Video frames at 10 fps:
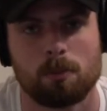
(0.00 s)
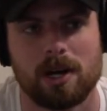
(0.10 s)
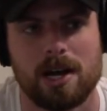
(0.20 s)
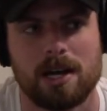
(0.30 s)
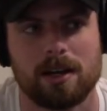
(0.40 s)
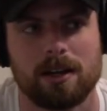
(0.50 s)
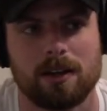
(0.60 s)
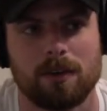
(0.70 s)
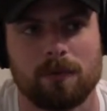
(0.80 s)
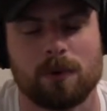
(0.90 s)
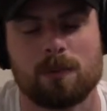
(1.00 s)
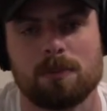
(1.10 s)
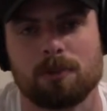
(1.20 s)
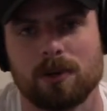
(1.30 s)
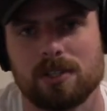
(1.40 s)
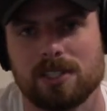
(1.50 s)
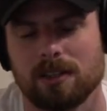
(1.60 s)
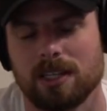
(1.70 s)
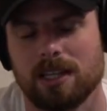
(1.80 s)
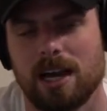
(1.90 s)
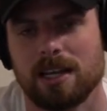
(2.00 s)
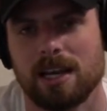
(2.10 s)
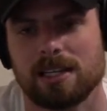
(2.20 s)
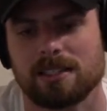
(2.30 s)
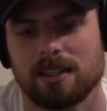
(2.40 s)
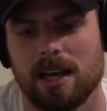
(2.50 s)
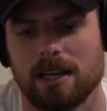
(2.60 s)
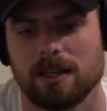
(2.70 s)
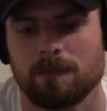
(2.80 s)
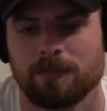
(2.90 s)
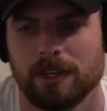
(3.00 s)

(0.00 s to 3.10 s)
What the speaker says: But for me personally, I guess, like,